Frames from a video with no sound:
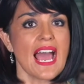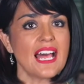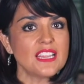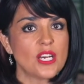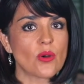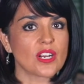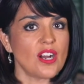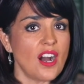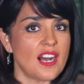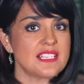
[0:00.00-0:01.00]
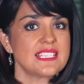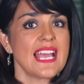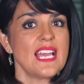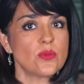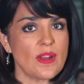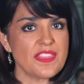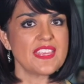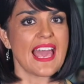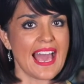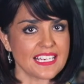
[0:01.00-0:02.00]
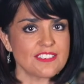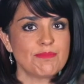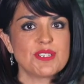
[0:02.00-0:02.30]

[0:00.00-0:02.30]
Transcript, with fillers: at lower costs and with the active